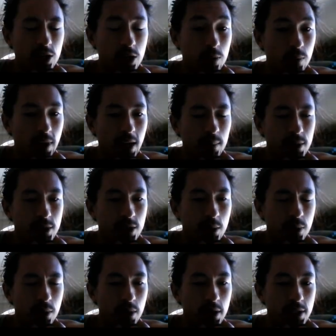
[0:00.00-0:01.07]
could ramp us to
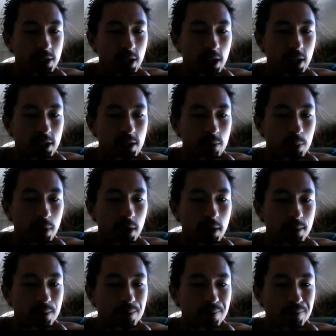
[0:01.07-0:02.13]
Burning Suns,
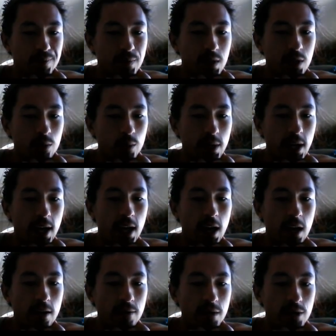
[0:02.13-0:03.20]
but
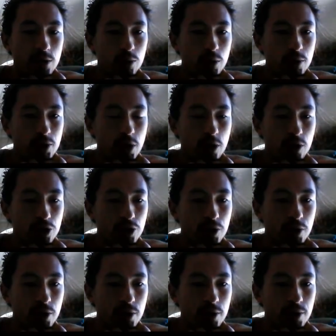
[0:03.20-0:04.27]
it crews our
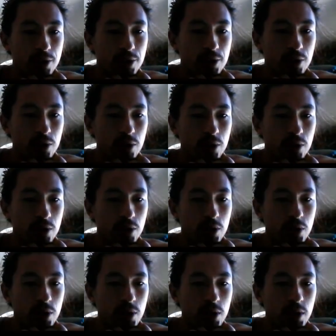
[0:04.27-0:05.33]
Schooners.
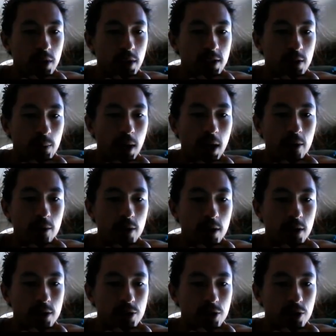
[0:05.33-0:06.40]
It's a pirate
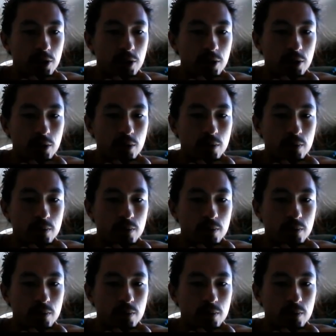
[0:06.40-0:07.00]
on 2.